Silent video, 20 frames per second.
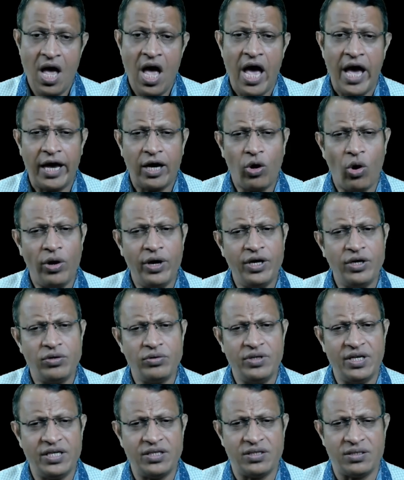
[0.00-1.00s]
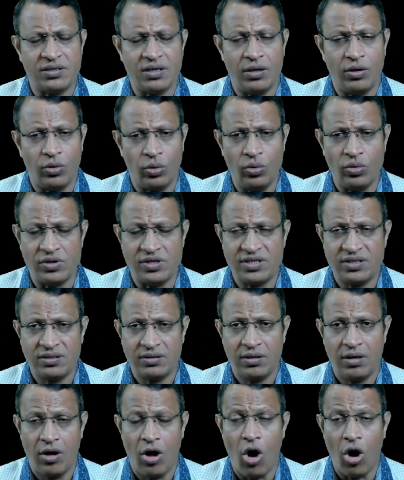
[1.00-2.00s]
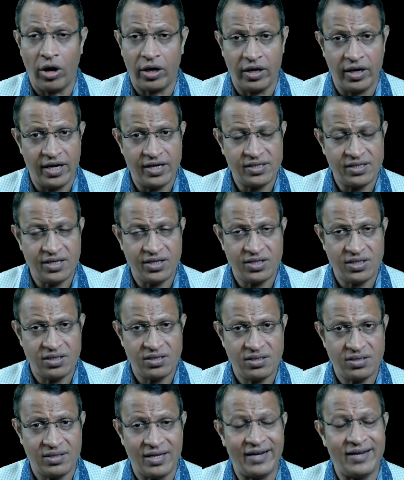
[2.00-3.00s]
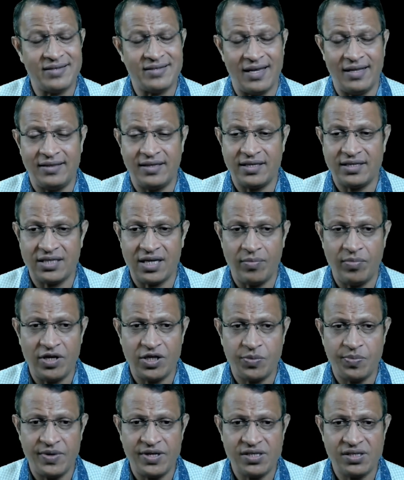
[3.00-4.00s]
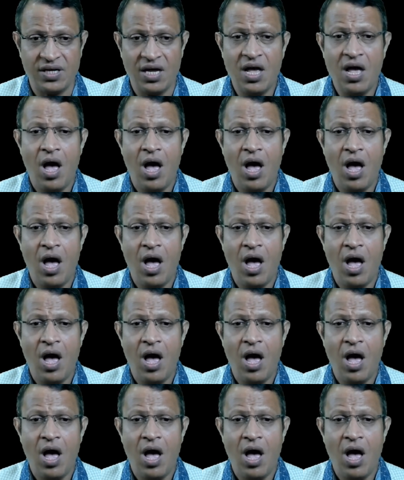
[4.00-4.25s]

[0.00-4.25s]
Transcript: According to these rules, organizations, that is health establishments,